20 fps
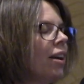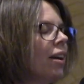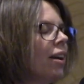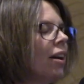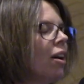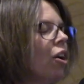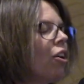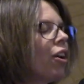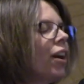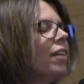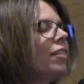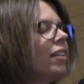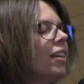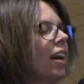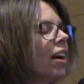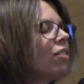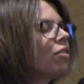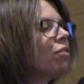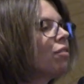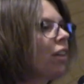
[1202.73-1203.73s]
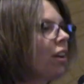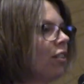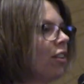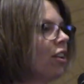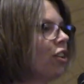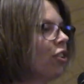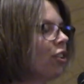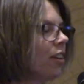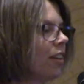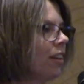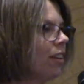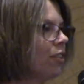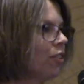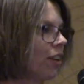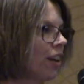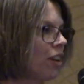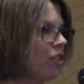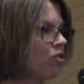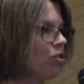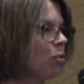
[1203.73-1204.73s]
RID has very good
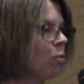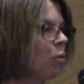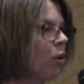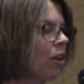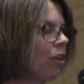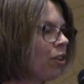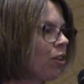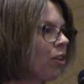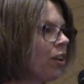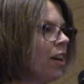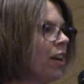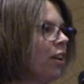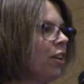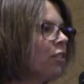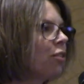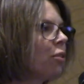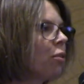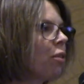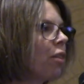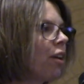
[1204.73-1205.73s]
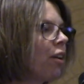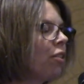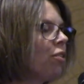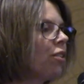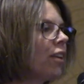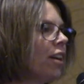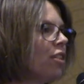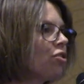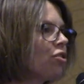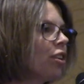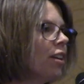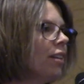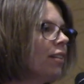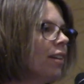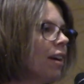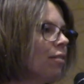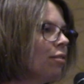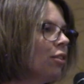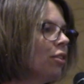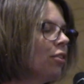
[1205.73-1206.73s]
irrigation water. So their nitrate
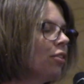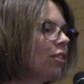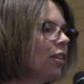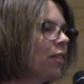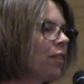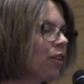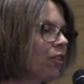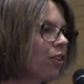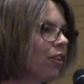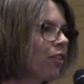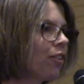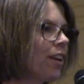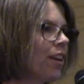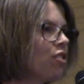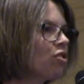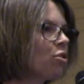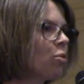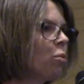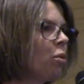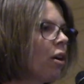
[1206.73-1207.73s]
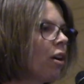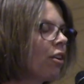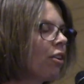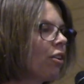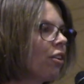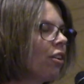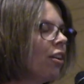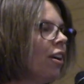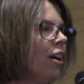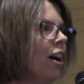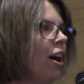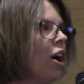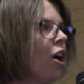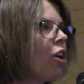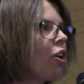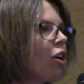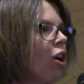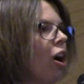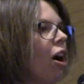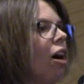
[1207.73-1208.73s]
levels in their irrigation water
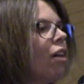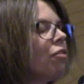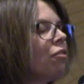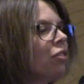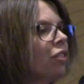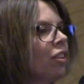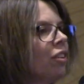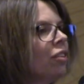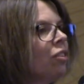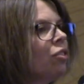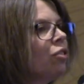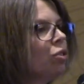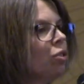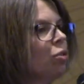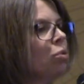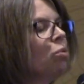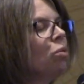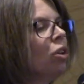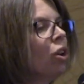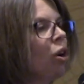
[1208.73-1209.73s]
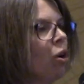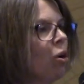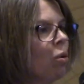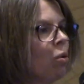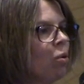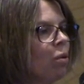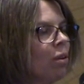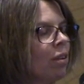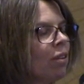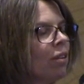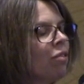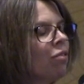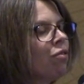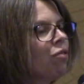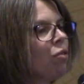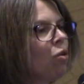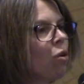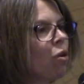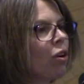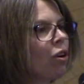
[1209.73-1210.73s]
are often too low
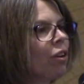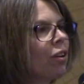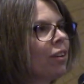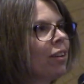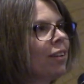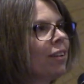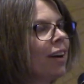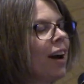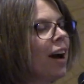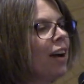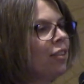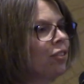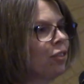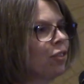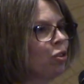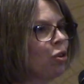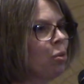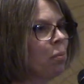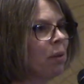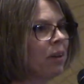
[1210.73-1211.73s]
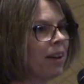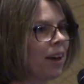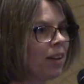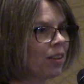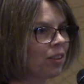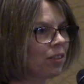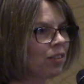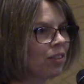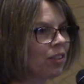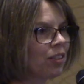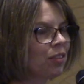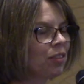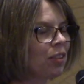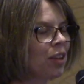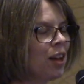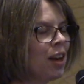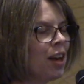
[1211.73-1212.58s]
for isotope analysis.